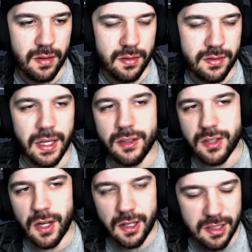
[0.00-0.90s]
Dallas
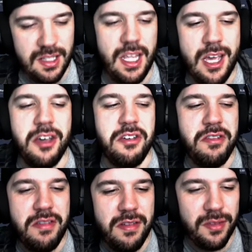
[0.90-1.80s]
Goedert.
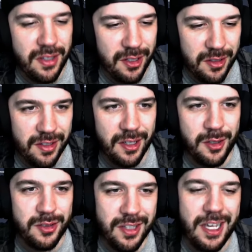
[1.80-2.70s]
No, there
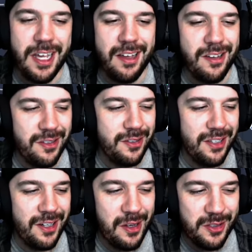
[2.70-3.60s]
goes
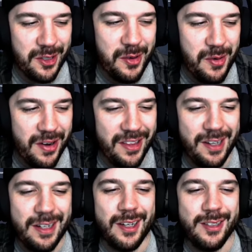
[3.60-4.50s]
the core.
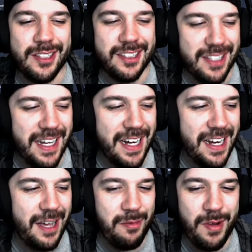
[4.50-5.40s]
There goes the tight end
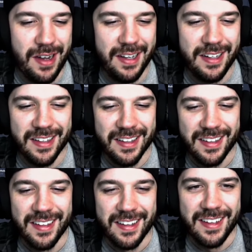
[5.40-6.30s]
I've wanted.
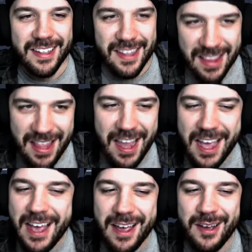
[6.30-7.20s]

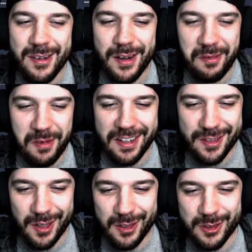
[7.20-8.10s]
No, I wanted
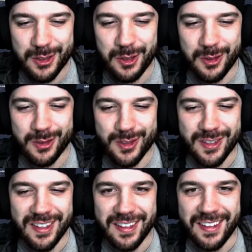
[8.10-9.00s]
Dalton Schultz.
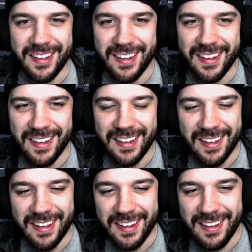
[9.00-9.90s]

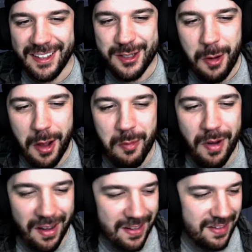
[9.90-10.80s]
That's who I
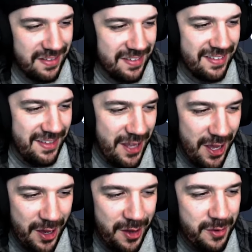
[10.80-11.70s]
wanted.
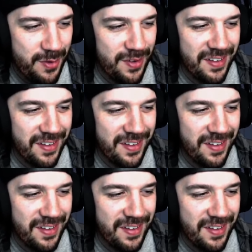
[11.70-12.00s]
No.